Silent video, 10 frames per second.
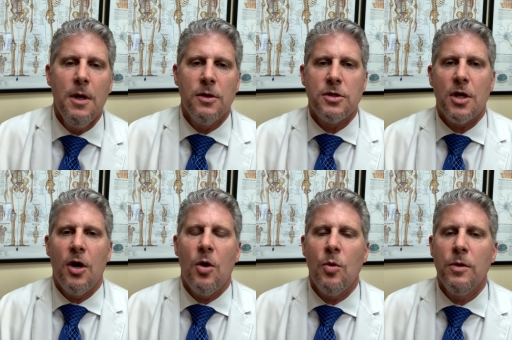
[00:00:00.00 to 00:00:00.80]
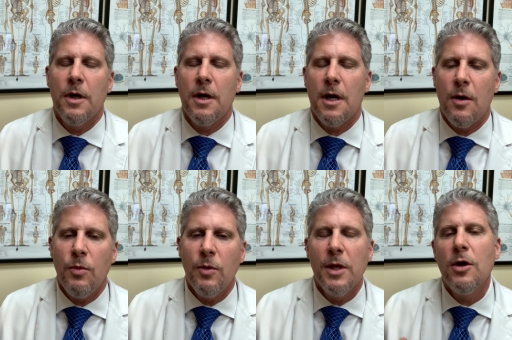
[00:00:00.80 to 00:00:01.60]
So
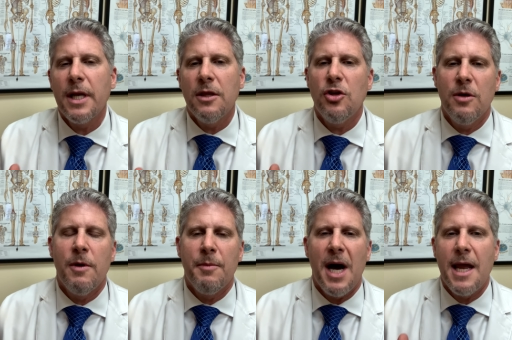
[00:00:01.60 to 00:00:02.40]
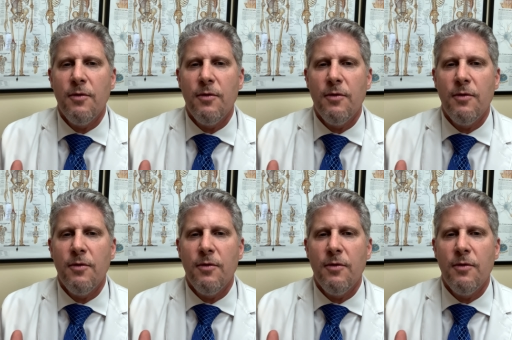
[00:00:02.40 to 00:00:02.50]
when we look at the human body,